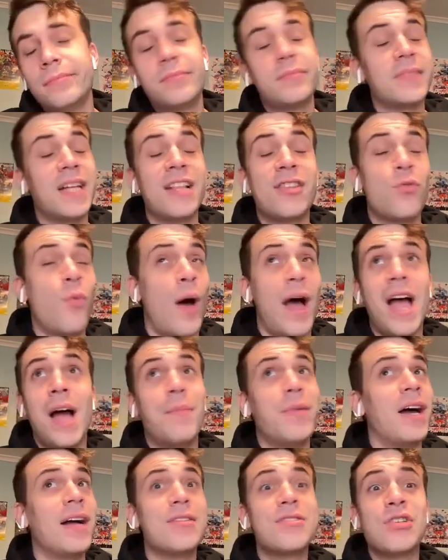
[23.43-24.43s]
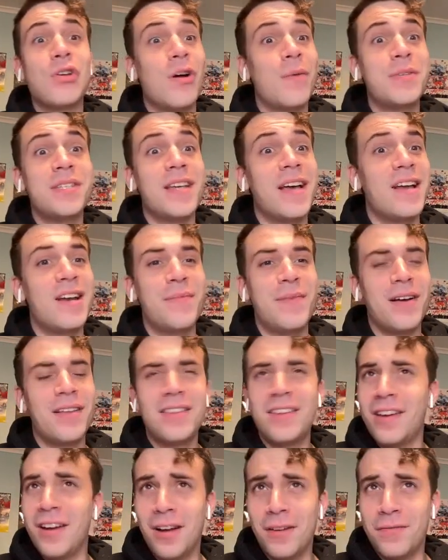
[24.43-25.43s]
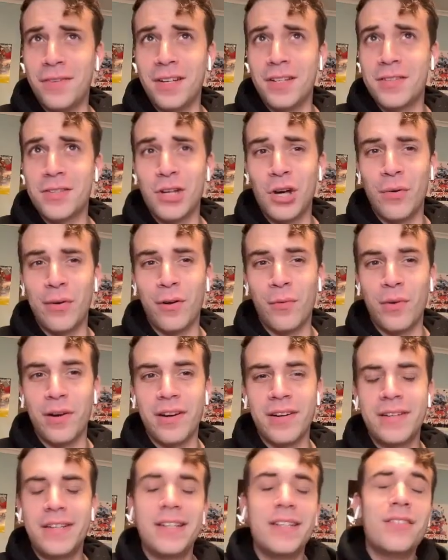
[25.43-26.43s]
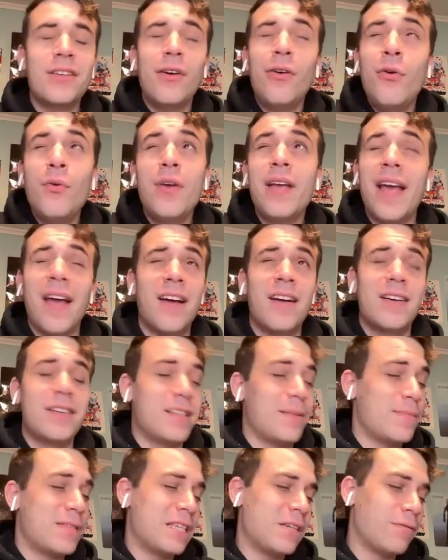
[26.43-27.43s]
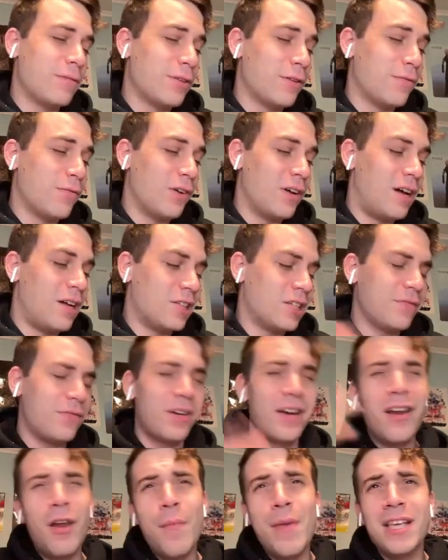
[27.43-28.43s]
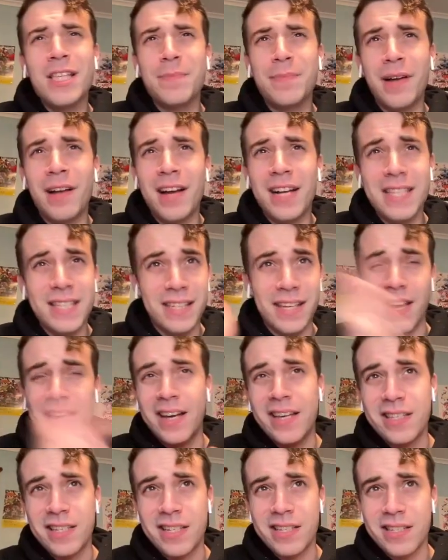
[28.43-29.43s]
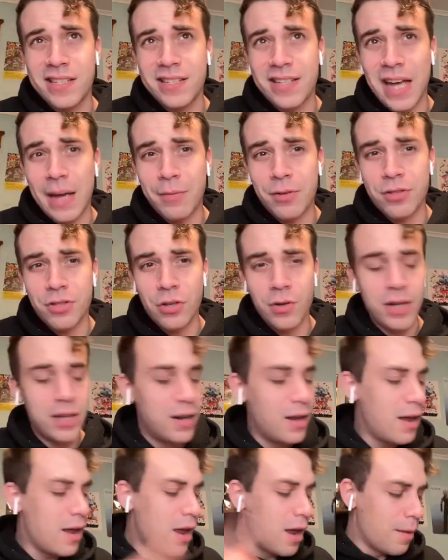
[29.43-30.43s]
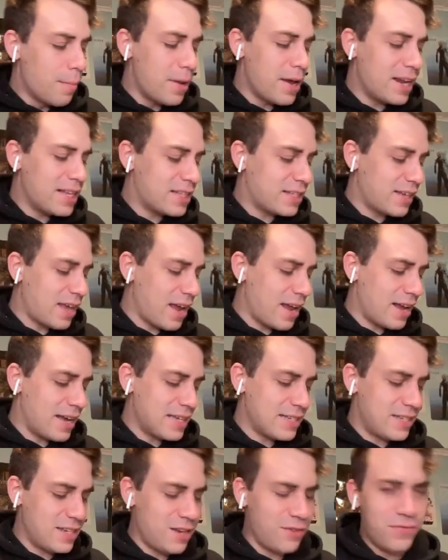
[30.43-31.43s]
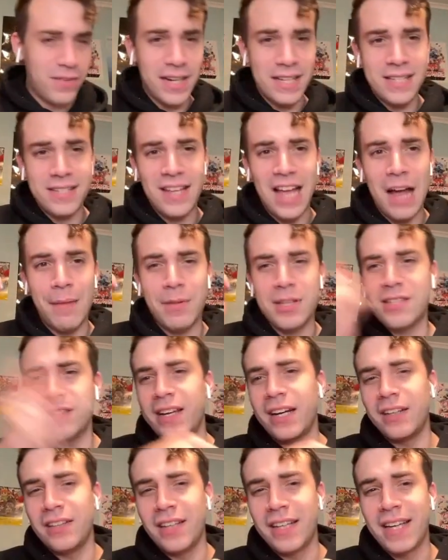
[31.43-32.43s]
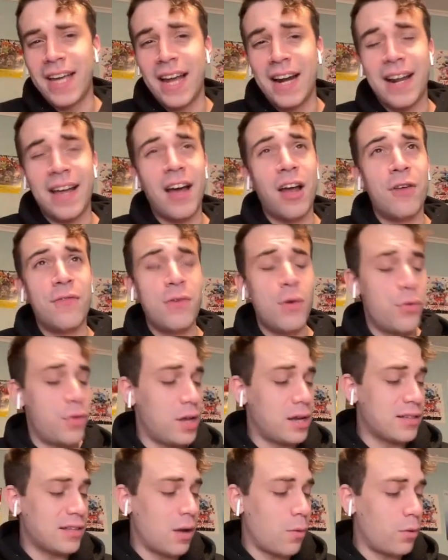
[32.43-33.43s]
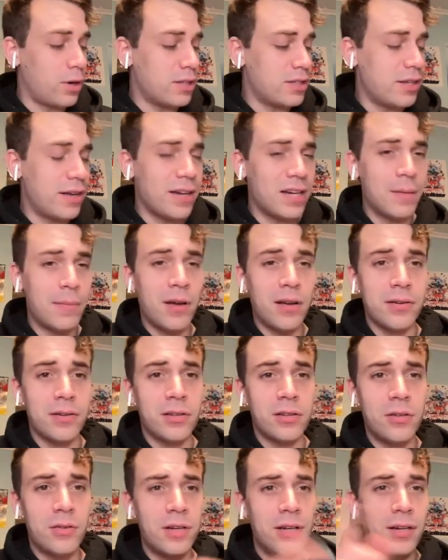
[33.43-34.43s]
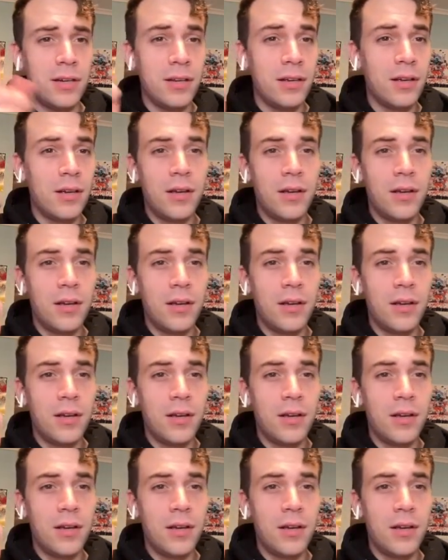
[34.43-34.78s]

that's why I'm not so upset about the offense going weird, because who cares? I'm still in the vault. If you're going to miss pots, Chaos isn't the time to do it. But it's Chaos defense time. Let's take a look at it. I got a few things I want to talk about, including...